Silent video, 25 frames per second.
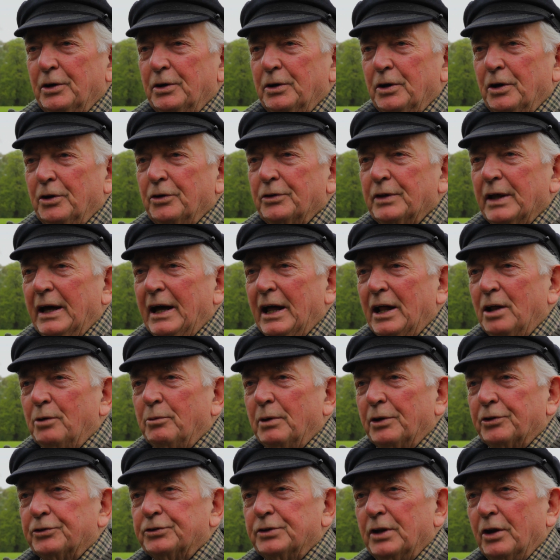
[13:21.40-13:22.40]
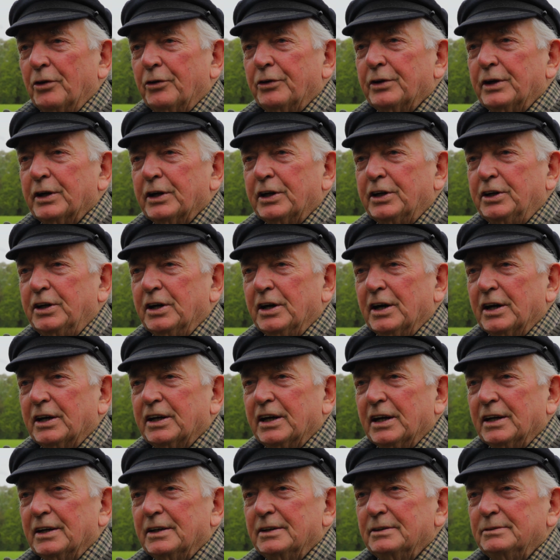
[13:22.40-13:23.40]
Who the hell wants to look at a
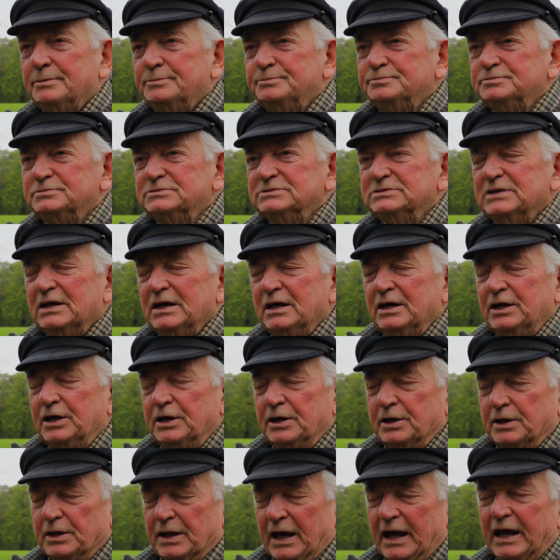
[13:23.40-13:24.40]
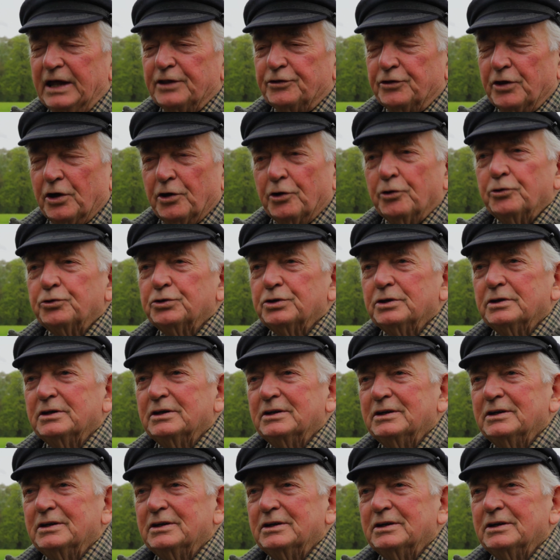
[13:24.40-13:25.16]
gherkin? You can eat those.